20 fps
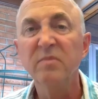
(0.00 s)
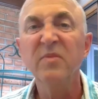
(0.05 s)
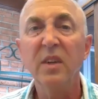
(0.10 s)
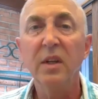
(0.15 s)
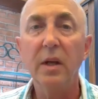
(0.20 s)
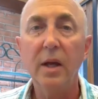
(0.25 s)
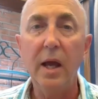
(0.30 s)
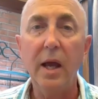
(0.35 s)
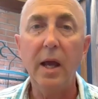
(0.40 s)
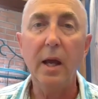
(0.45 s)

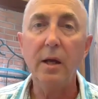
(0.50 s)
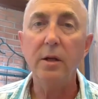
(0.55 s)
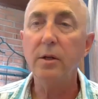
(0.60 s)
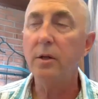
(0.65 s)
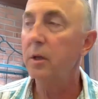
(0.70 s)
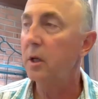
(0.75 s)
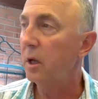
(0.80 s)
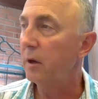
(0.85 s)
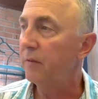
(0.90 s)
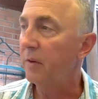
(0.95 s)
And
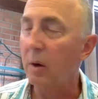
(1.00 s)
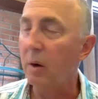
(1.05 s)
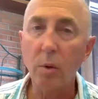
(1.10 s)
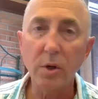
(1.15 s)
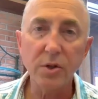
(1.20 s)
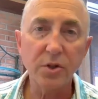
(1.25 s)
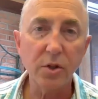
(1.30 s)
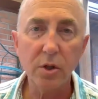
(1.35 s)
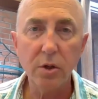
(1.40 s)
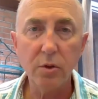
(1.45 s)
if I
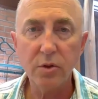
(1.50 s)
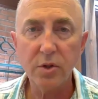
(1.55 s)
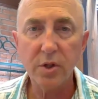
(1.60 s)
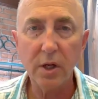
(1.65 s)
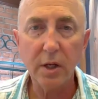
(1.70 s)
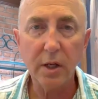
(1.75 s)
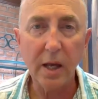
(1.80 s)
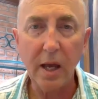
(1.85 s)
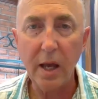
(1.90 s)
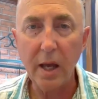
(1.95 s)
wasn't
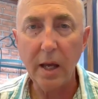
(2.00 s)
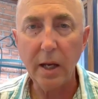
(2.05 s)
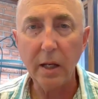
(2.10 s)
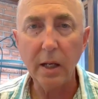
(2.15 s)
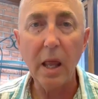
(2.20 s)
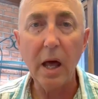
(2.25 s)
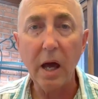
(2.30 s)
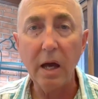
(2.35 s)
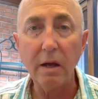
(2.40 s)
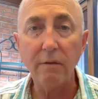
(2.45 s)
using a
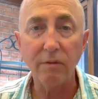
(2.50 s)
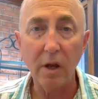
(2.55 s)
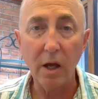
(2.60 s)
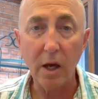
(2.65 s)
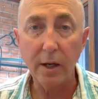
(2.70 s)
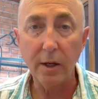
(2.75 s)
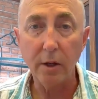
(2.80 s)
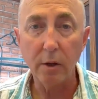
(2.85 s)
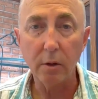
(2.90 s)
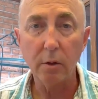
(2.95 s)
live
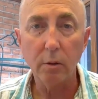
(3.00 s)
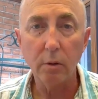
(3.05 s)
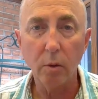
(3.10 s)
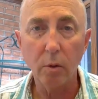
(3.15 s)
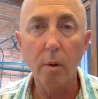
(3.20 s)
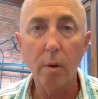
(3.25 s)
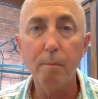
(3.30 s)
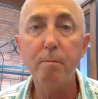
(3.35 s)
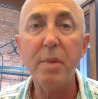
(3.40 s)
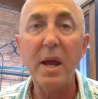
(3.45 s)
liner or
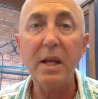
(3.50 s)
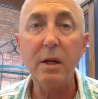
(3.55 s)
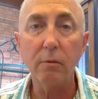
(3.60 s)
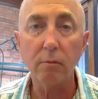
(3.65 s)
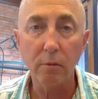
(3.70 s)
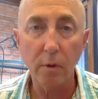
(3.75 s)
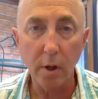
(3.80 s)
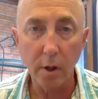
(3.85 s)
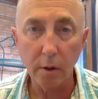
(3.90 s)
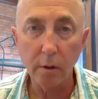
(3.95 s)
bait
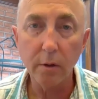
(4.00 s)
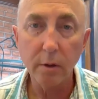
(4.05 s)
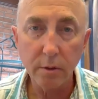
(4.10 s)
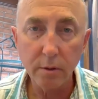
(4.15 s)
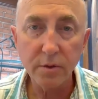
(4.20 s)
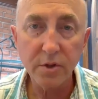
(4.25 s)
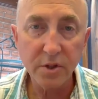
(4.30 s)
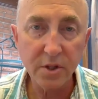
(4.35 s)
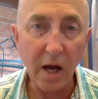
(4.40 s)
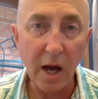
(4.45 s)
runner
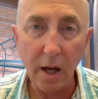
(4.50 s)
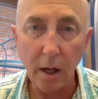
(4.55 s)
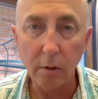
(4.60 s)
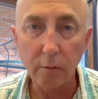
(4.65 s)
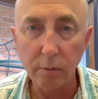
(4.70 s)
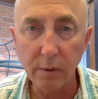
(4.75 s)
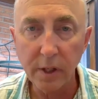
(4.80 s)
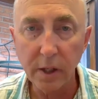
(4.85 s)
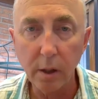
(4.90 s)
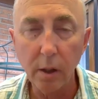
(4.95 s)
style
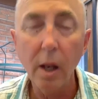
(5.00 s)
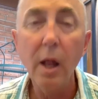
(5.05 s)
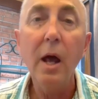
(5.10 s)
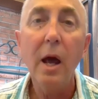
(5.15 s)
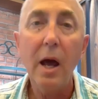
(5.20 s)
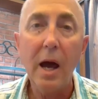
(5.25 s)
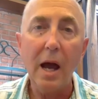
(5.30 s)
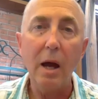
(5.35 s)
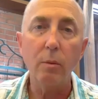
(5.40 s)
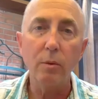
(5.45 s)
reel,
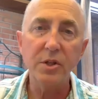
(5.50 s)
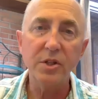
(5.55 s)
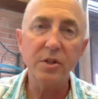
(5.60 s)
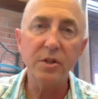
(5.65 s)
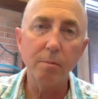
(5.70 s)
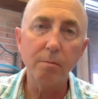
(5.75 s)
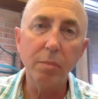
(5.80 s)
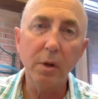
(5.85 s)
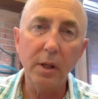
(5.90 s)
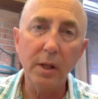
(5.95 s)
I would
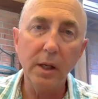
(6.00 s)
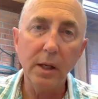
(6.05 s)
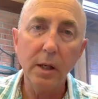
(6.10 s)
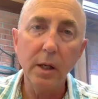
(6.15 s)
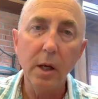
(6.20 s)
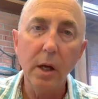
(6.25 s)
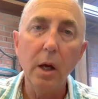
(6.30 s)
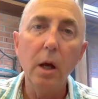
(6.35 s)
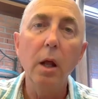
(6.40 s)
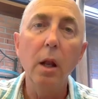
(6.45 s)
simply
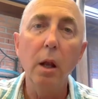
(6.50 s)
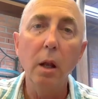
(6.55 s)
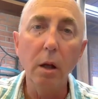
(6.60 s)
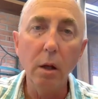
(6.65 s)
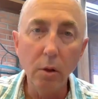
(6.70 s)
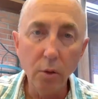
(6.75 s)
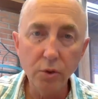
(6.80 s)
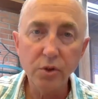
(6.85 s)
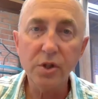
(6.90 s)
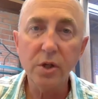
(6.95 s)

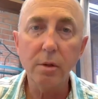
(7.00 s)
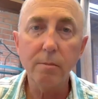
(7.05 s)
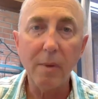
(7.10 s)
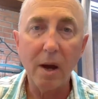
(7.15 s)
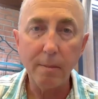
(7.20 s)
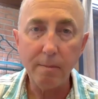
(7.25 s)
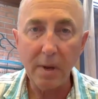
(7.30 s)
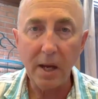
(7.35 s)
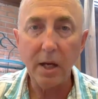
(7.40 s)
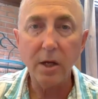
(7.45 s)
loosen my
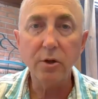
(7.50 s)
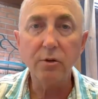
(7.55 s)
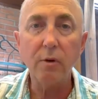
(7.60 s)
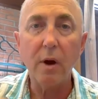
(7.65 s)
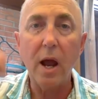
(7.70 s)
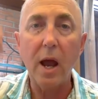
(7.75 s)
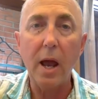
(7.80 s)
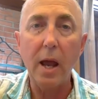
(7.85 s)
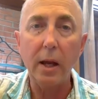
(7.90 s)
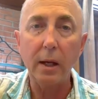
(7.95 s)
main
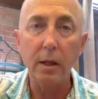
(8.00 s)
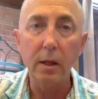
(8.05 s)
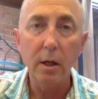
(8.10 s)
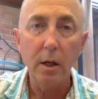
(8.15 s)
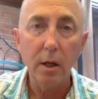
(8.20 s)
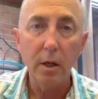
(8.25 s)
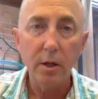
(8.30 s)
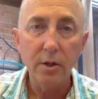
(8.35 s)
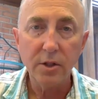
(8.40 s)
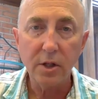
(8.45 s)
drag
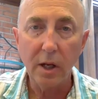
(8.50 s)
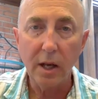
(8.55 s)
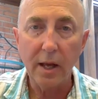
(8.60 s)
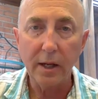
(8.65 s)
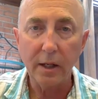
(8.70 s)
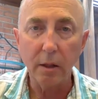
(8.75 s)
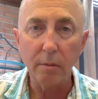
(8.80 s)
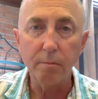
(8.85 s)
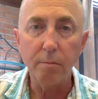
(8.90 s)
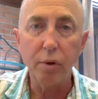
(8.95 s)
till I
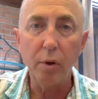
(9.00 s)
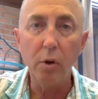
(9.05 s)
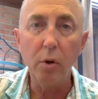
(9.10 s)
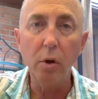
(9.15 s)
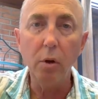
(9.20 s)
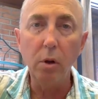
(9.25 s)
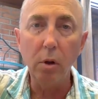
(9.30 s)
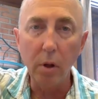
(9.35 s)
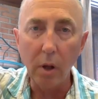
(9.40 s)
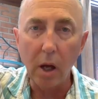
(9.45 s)
could
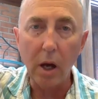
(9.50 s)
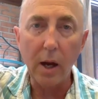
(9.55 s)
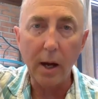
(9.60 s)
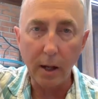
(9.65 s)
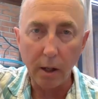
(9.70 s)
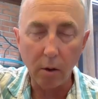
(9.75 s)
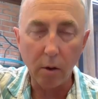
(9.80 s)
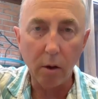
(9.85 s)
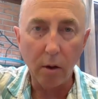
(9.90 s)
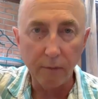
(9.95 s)
pull line
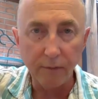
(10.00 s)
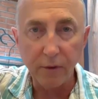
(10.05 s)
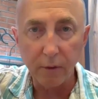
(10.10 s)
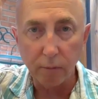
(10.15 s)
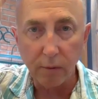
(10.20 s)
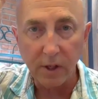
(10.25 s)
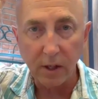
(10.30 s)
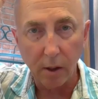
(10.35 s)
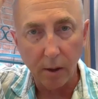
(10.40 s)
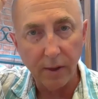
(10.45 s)
off the
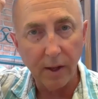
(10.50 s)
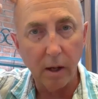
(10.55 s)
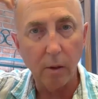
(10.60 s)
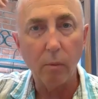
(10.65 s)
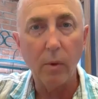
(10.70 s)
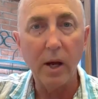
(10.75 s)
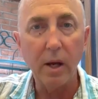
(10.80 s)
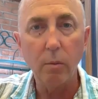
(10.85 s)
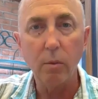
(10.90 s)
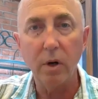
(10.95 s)
reel. That
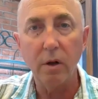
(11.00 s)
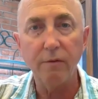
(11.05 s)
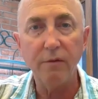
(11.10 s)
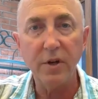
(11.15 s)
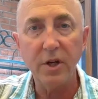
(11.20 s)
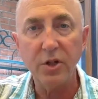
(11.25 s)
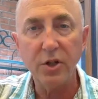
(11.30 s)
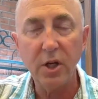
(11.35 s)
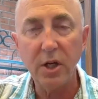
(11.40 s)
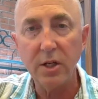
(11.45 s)
way, when a
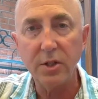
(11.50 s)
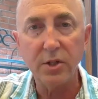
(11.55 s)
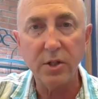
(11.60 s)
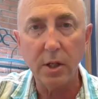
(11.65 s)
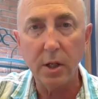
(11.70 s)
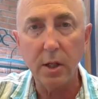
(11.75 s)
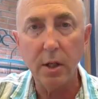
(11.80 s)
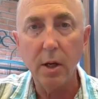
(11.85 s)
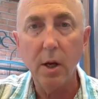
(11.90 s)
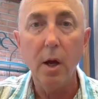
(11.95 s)
fish hits it,
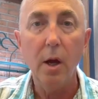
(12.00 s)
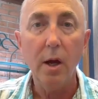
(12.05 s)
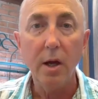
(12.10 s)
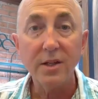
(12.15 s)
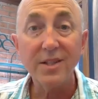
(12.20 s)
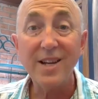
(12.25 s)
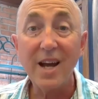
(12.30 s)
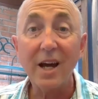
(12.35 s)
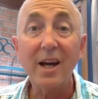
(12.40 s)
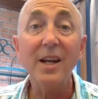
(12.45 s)
it's
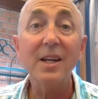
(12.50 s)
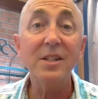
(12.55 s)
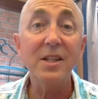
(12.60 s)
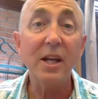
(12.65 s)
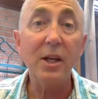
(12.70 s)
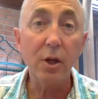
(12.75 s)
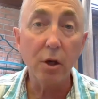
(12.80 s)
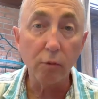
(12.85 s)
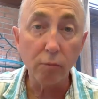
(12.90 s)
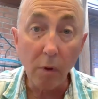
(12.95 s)
not going to take
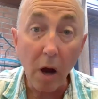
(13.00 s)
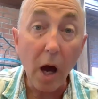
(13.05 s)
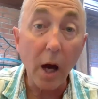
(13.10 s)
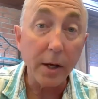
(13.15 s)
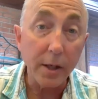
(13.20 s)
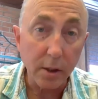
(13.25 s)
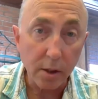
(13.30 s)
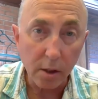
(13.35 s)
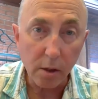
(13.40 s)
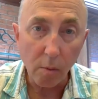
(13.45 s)
your rod
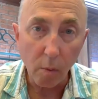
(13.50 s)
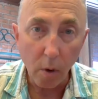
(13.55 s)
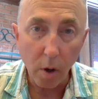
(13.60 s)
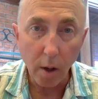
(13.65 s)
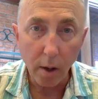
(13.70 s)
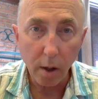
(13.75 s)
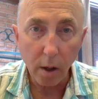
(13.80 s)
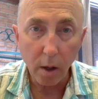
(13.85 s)
into the water.